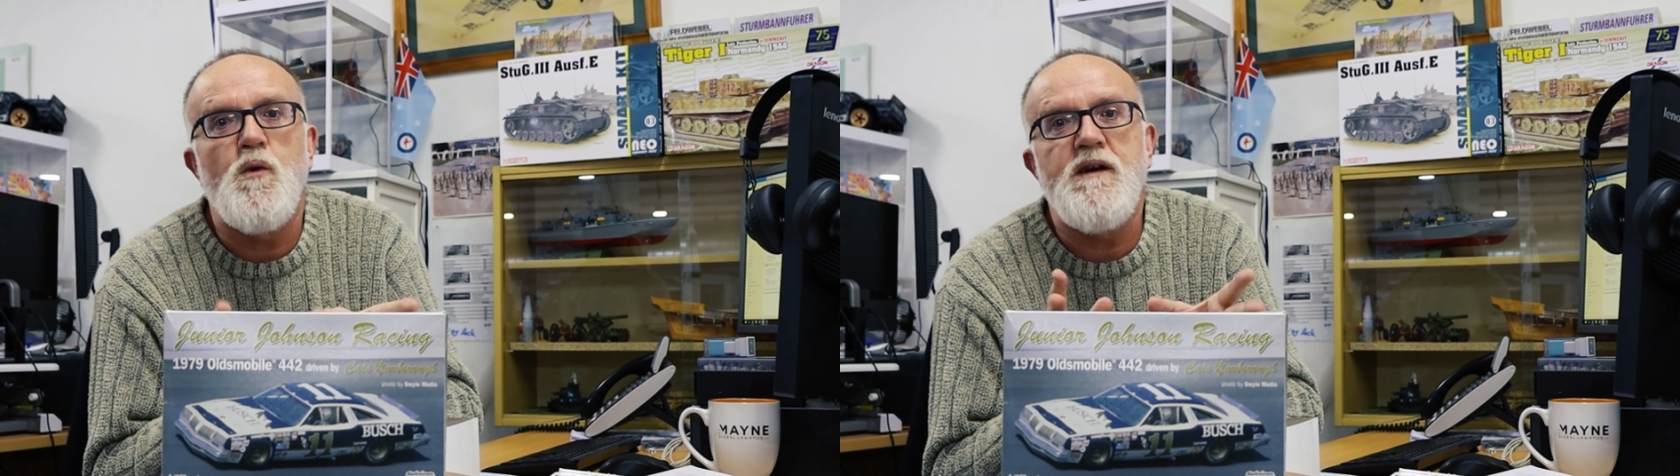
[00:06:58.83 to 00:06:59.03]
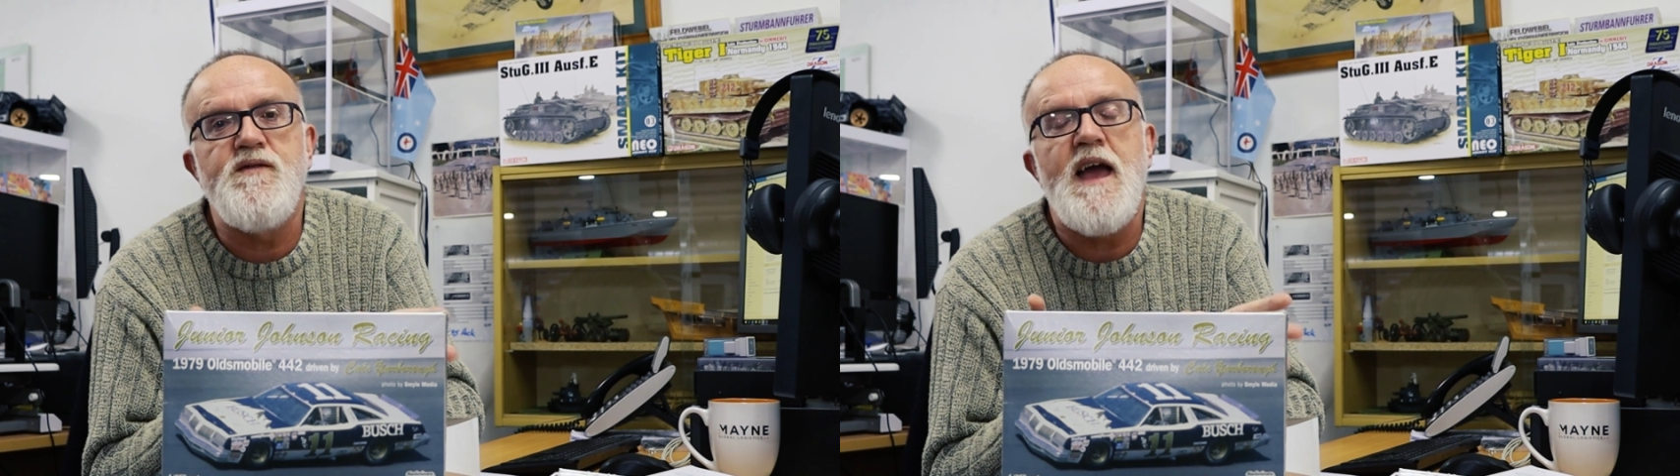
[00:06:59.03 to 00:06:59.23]

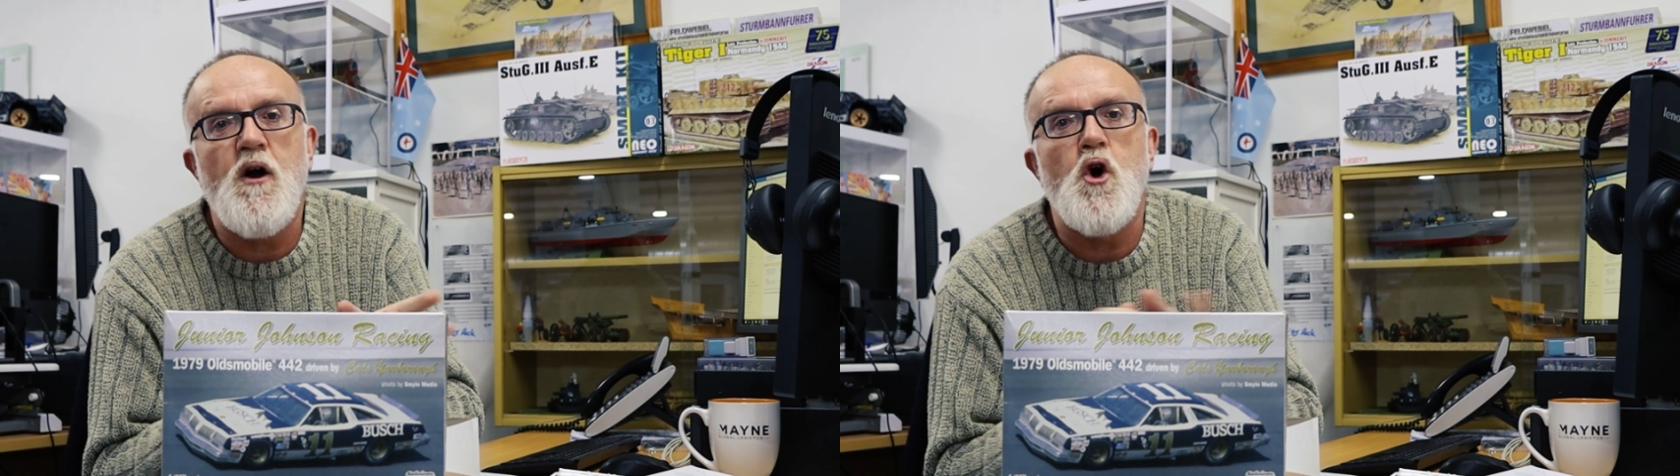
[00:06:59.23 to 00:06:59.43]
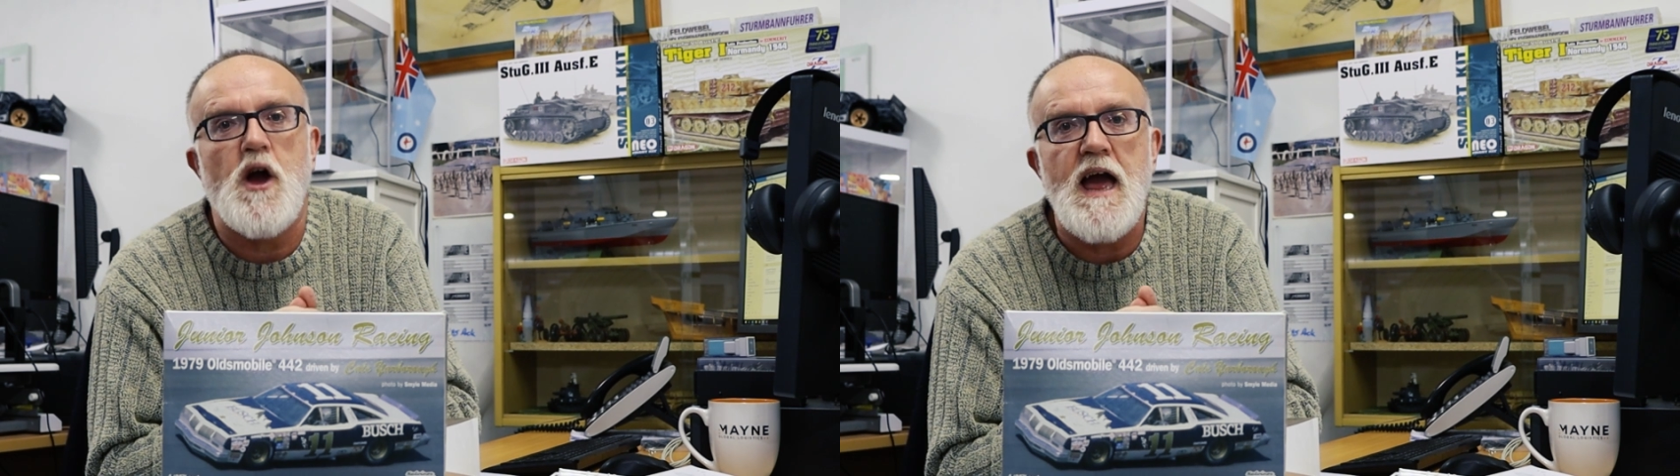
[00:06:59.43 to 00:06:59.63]
we've
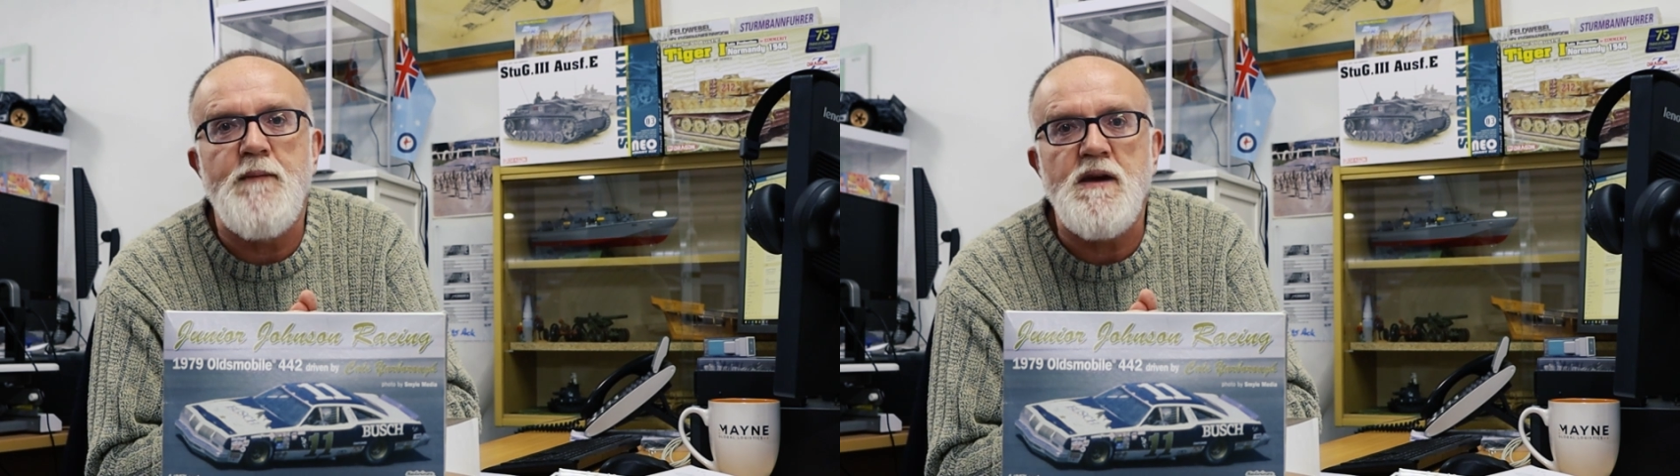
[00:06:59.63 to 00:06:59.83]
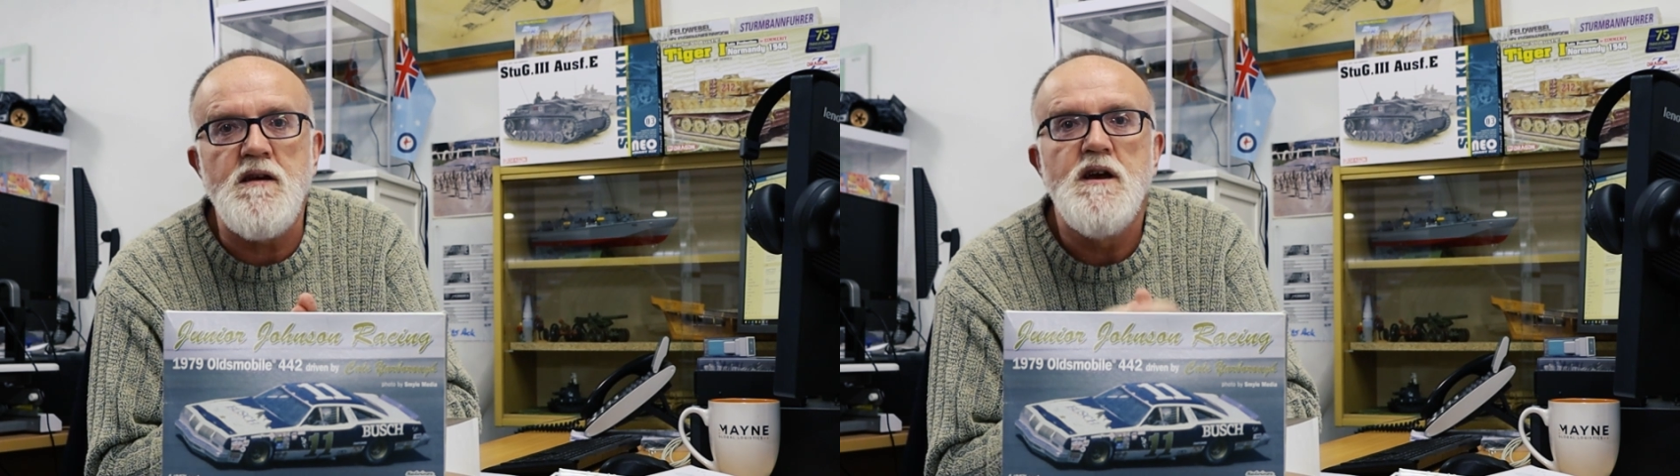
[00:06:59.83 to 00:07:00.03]
now got
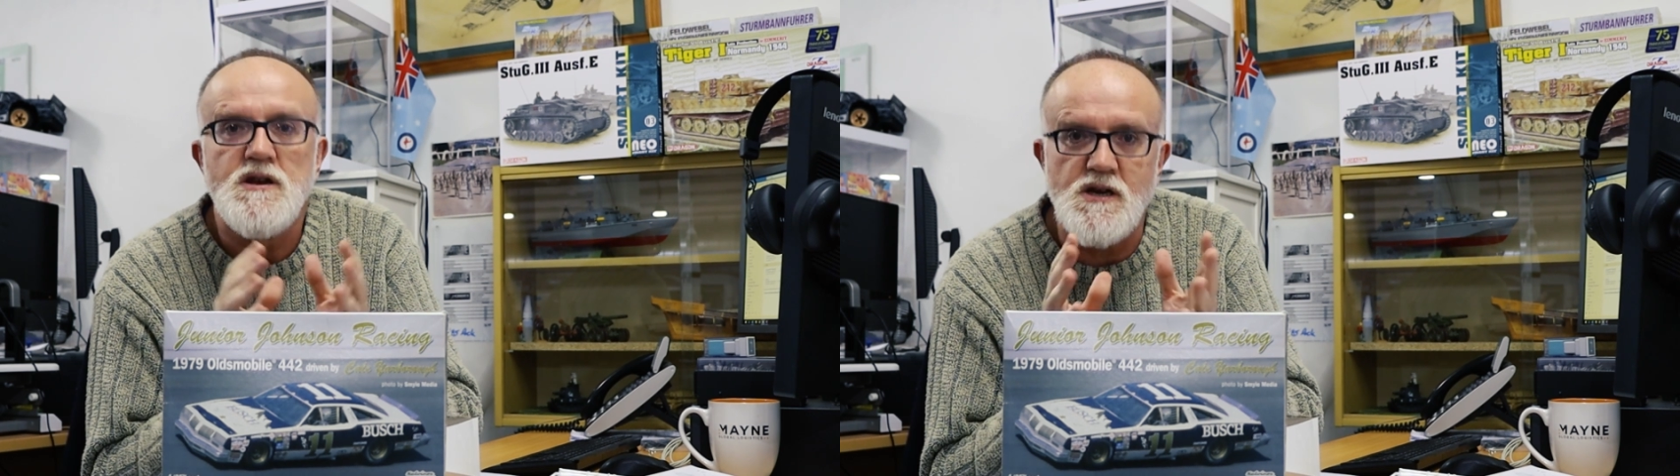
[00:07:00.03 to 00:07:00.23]
coming